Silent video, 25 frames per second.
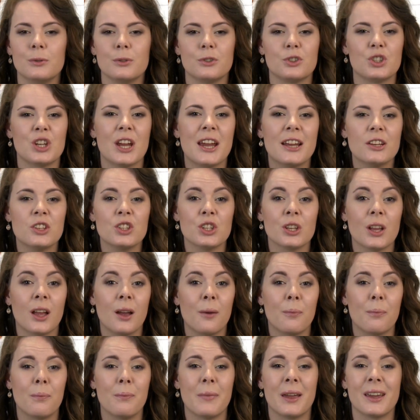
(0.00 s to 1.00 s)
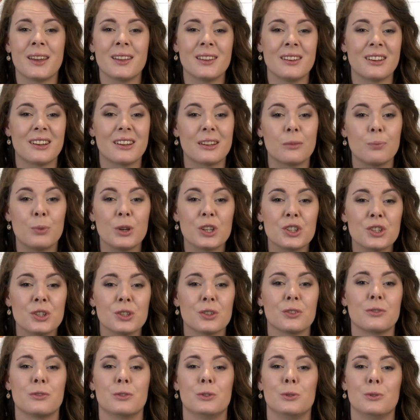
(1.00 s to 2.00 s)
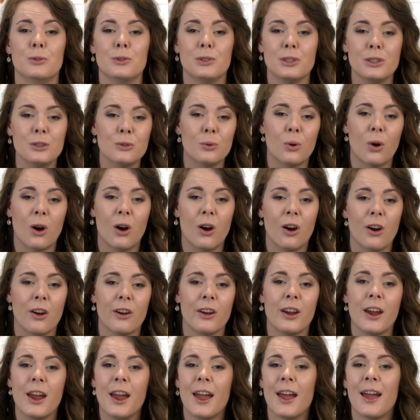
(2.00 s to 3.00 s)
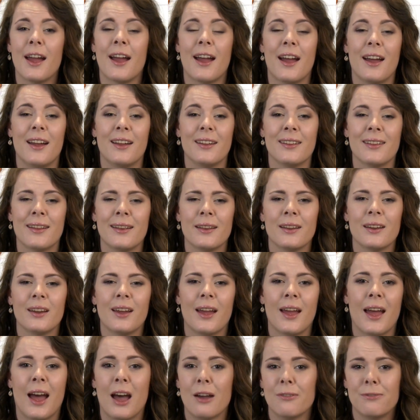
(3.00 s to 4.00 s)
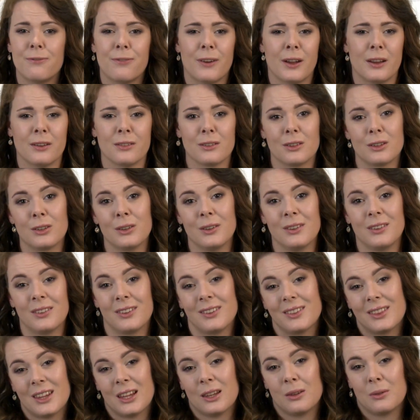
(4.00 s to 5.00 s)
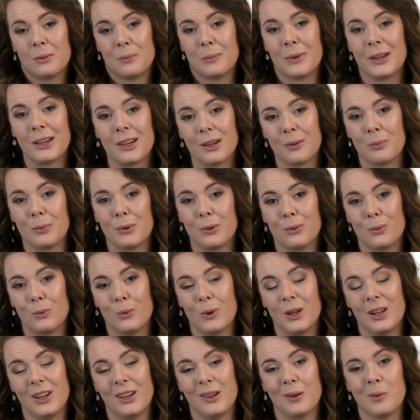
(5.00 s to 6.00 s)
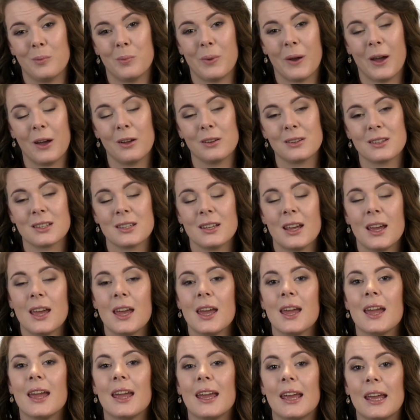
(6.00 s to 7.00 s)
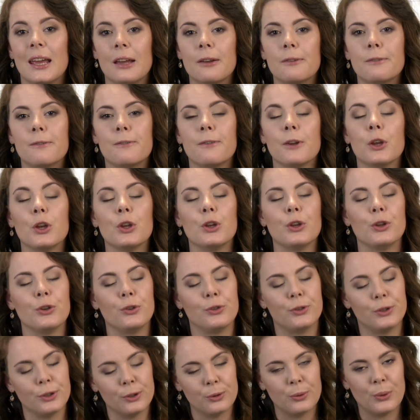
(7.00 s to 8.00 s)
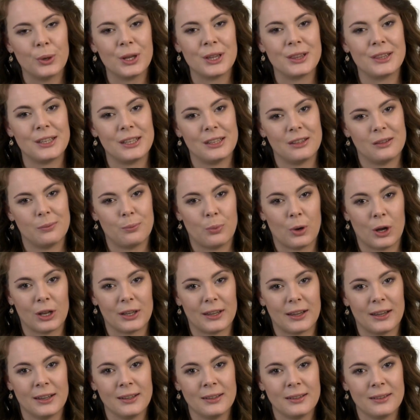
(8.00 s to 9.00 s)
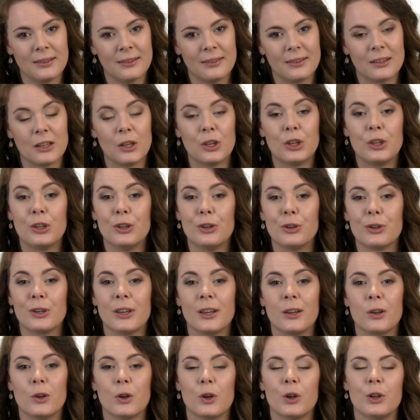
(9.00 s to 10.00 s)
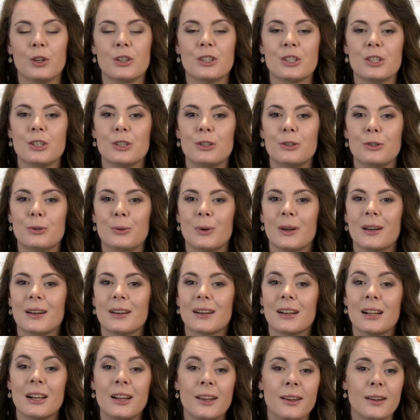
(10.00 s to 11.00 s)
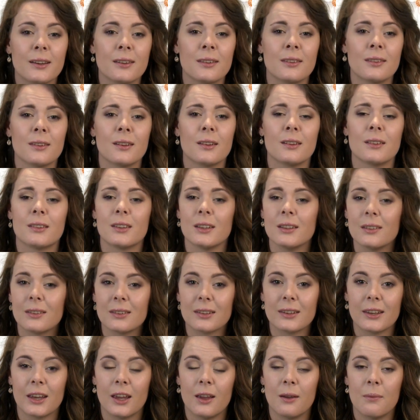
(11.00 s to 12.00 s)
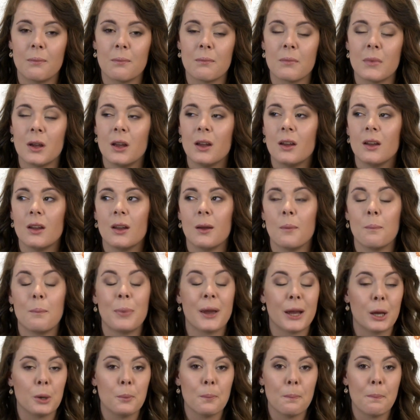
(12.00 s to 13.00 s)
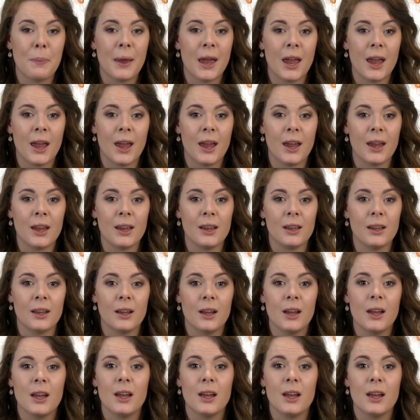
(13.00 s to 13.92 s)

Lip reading: change it up, make an expression of who you are, and have fun, because that's what makeup is really about. If you do want these products, you can go to Clicks, Discam, Pick n Pay,